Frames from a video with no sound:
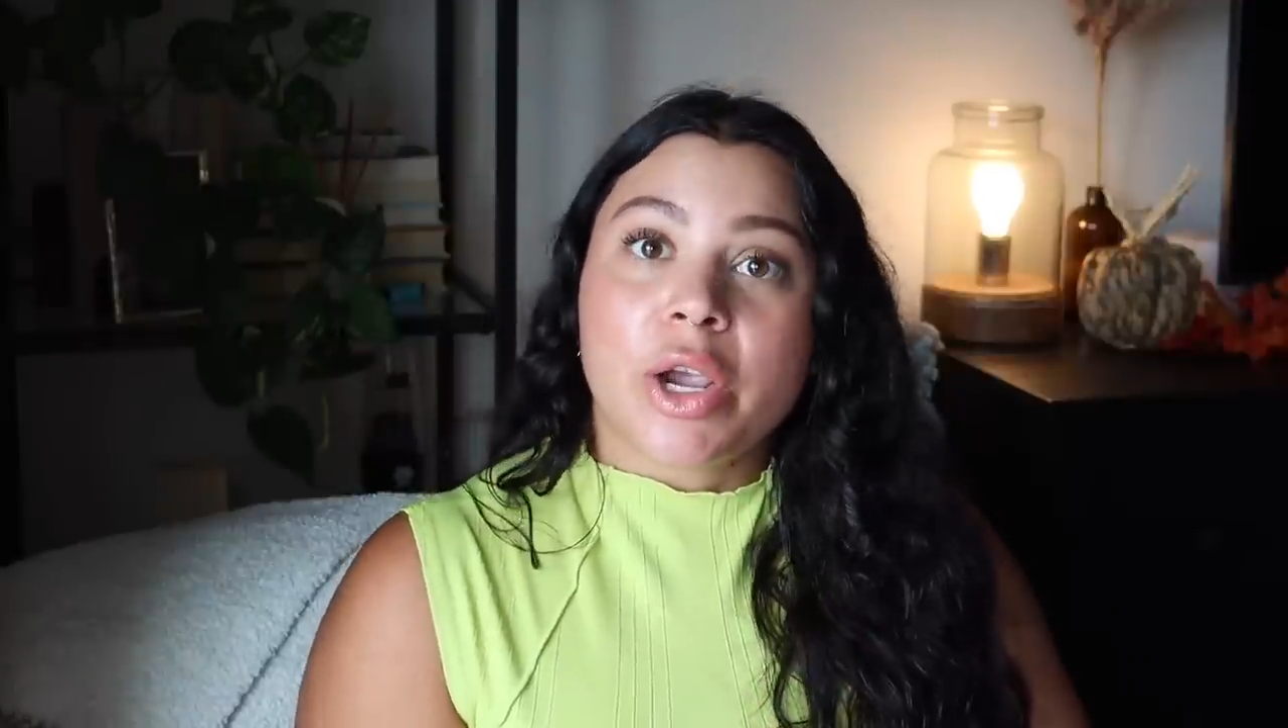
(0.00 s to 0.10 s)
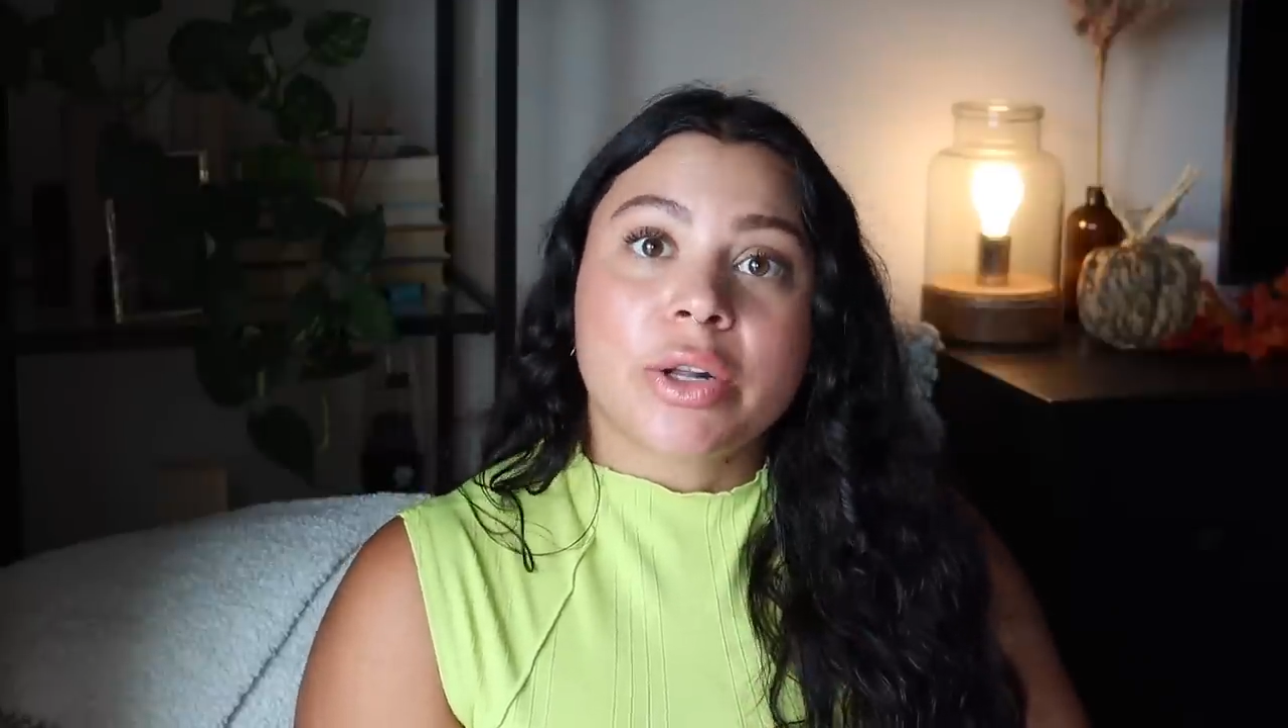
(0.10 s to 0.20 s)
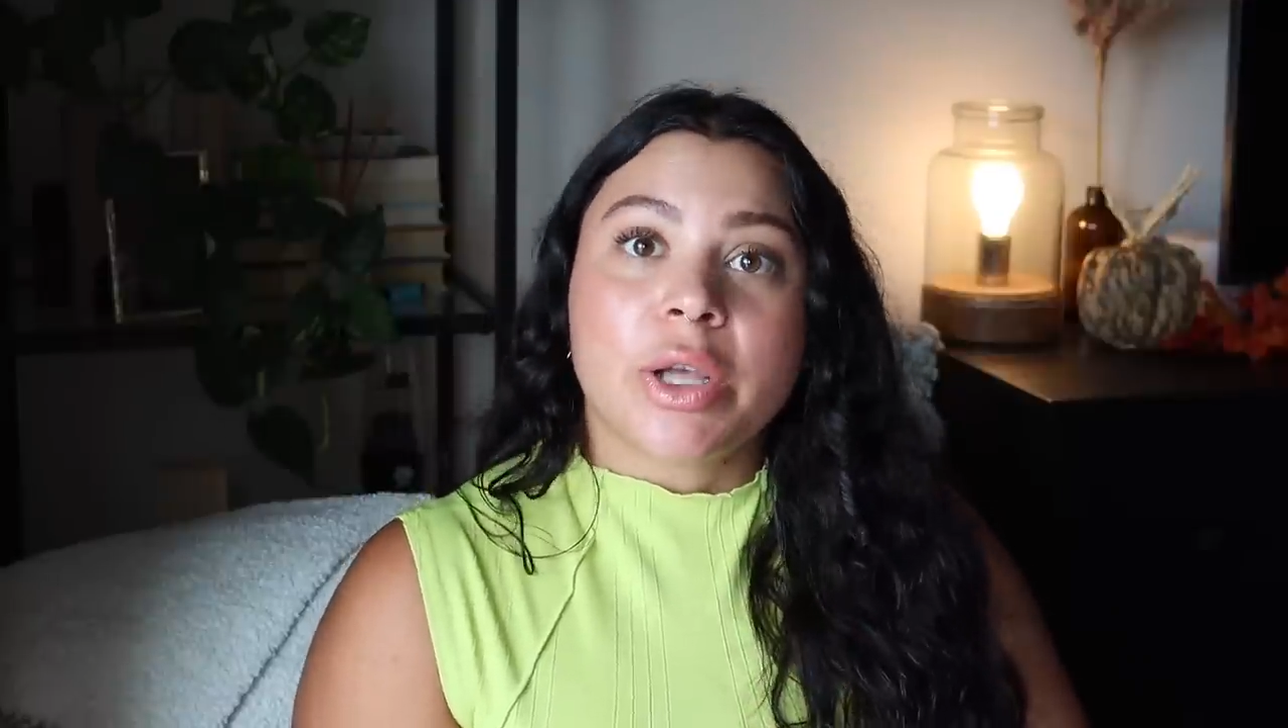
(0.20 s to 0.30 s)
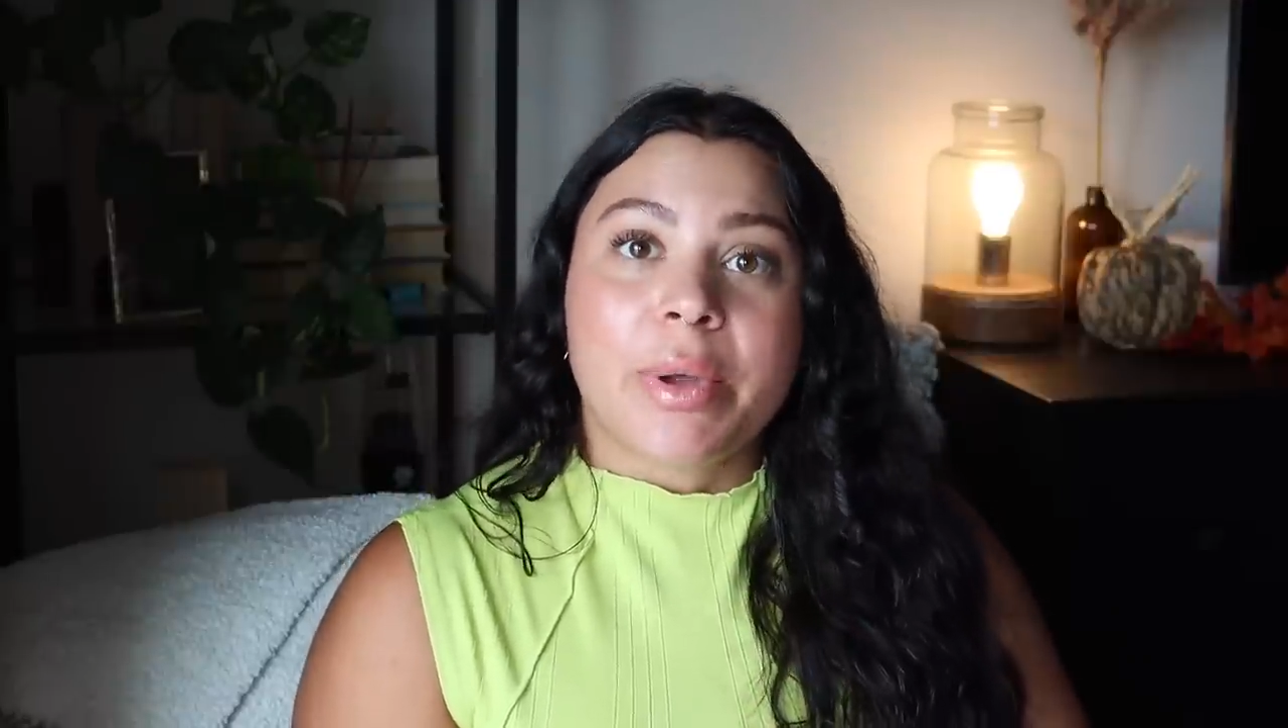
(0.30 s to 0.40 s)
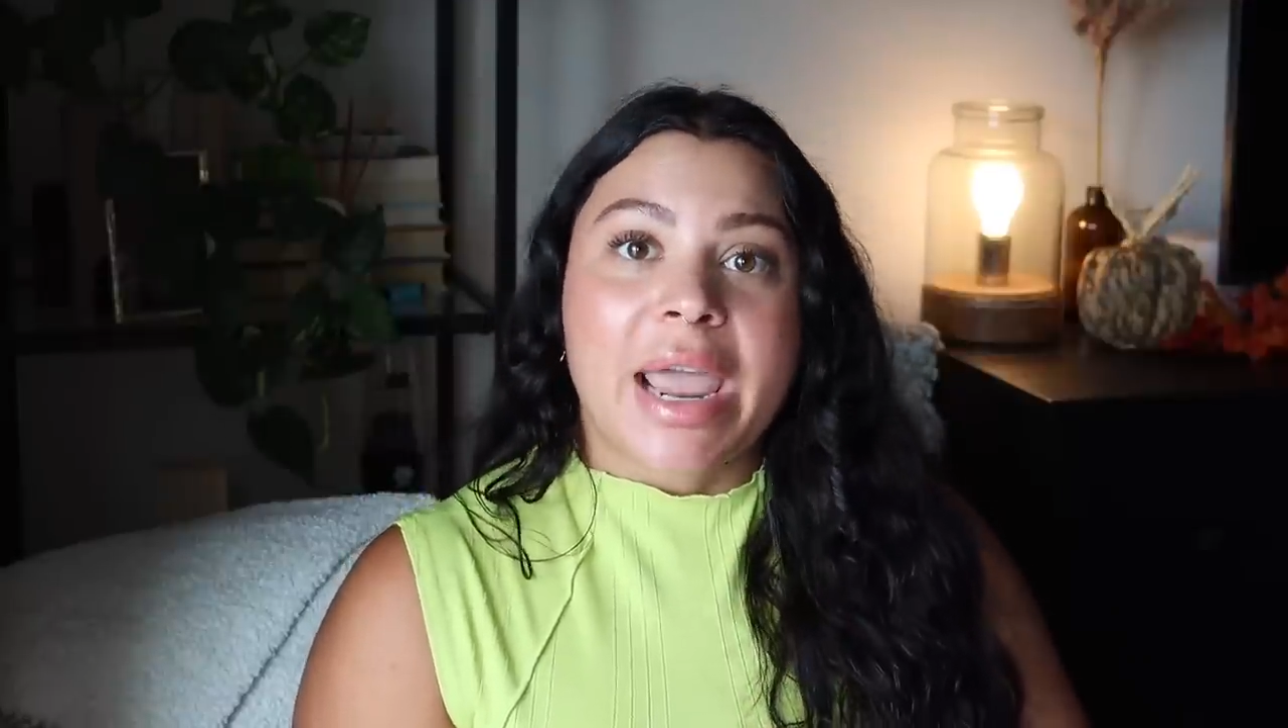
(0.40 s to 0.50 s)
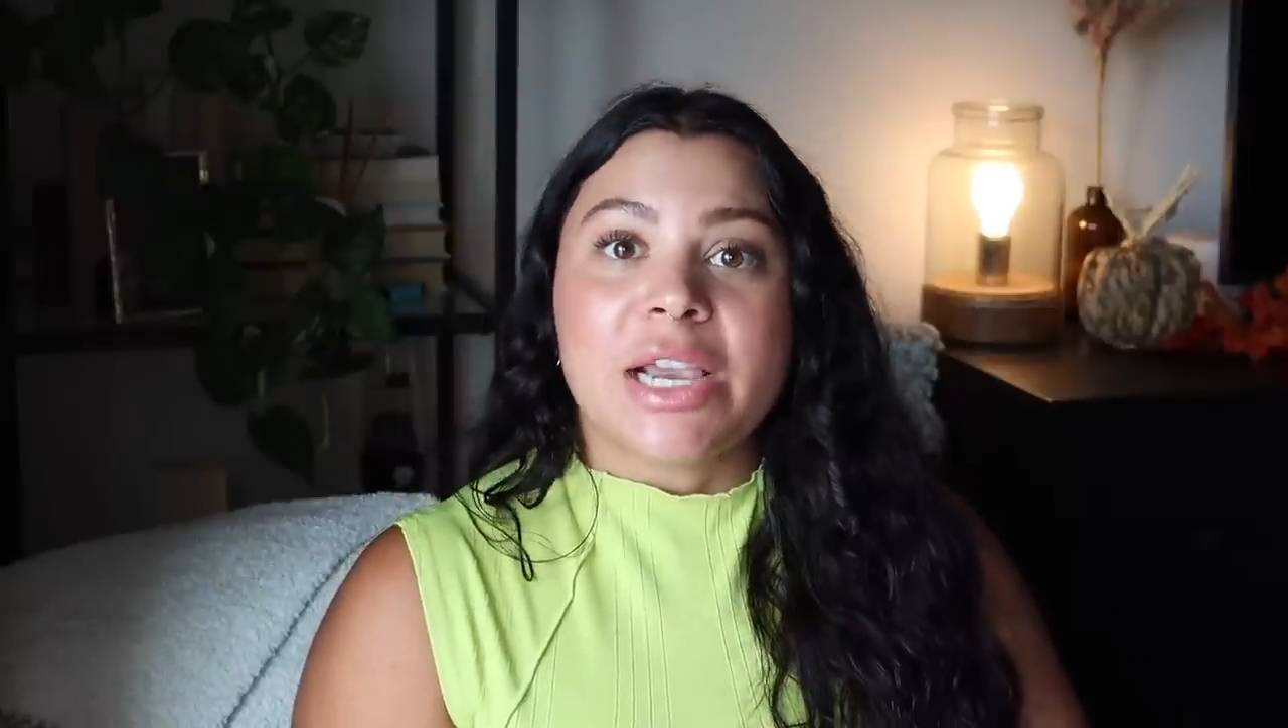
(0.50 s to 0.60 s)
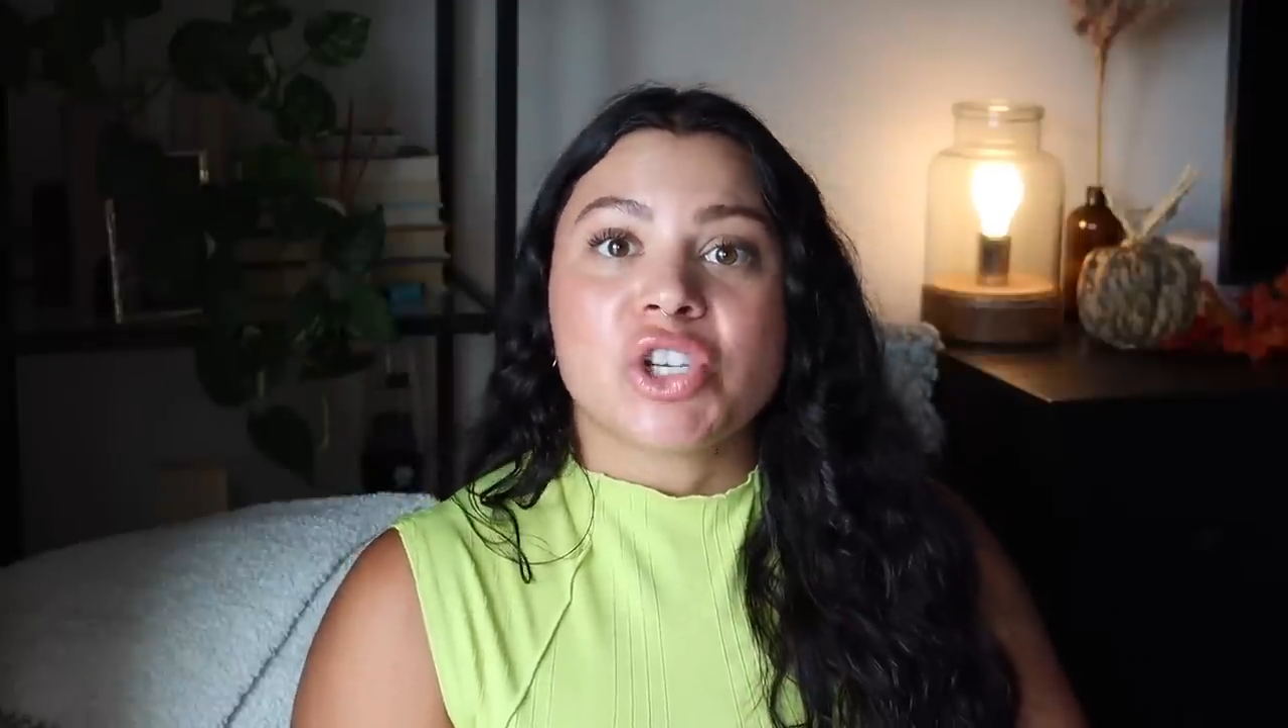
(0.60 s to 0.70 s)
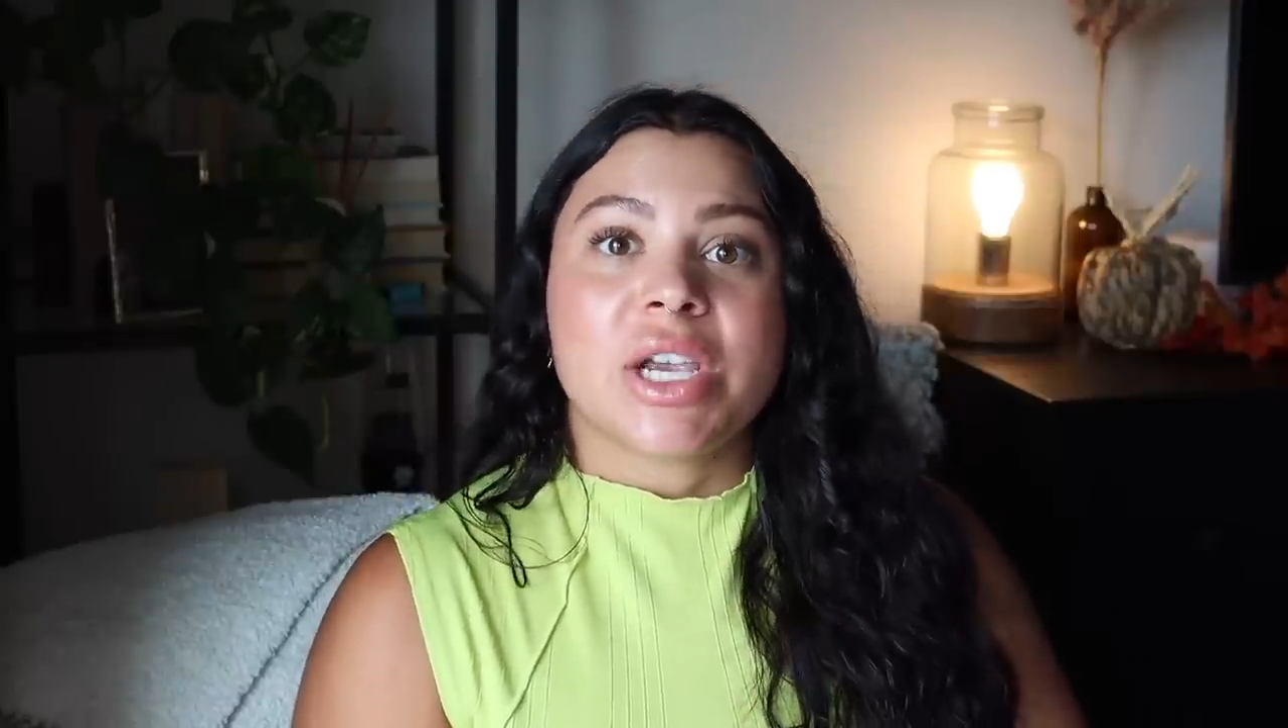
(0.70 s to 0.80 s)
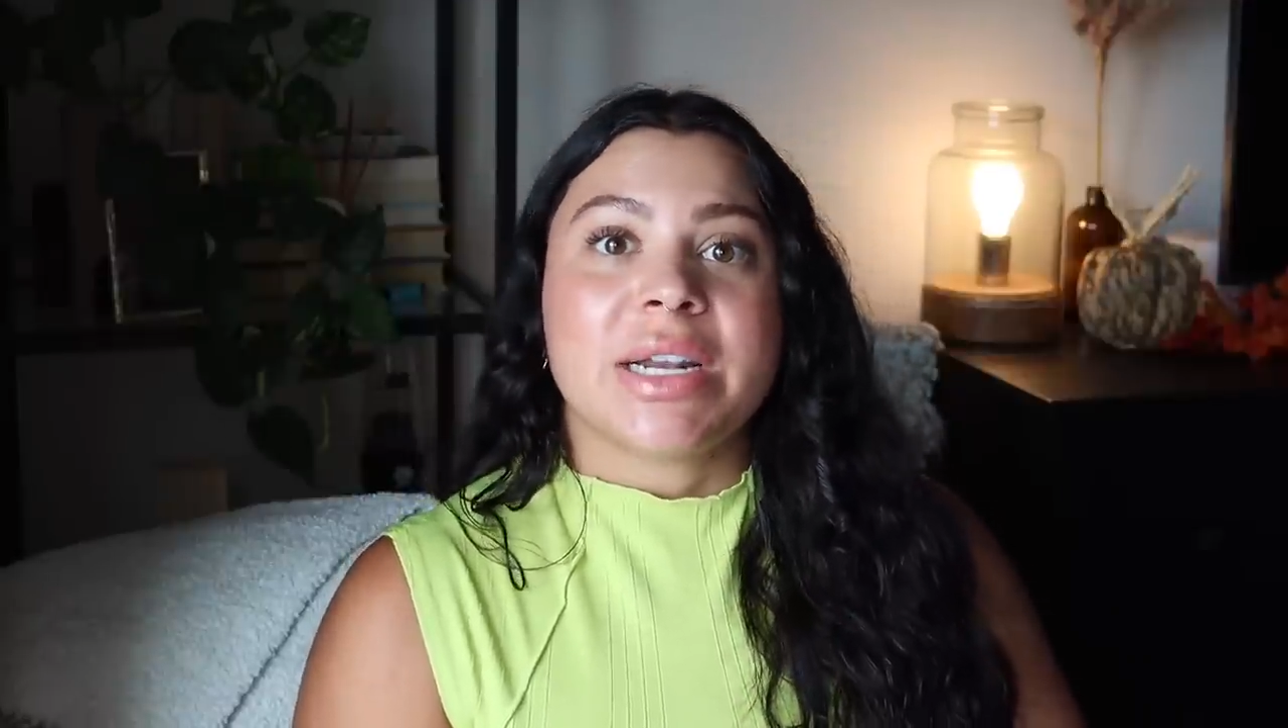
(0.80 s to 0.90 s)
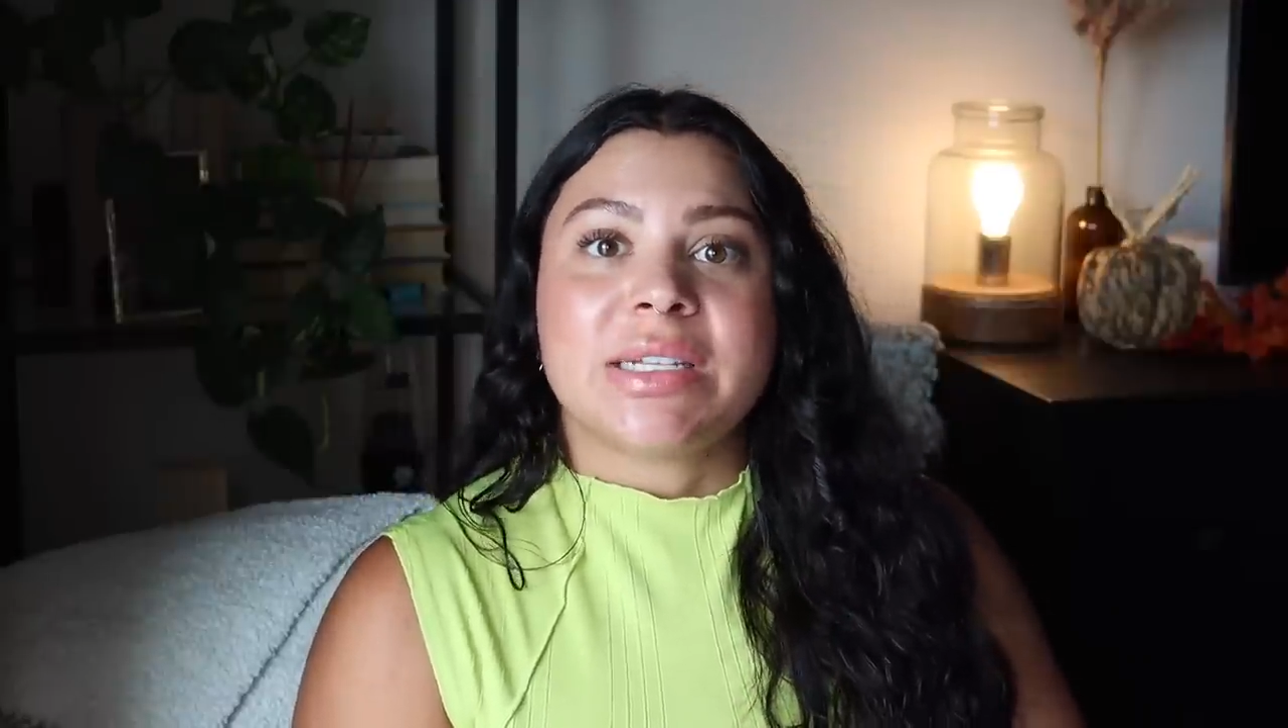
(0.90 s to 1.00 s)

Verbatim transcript: good location.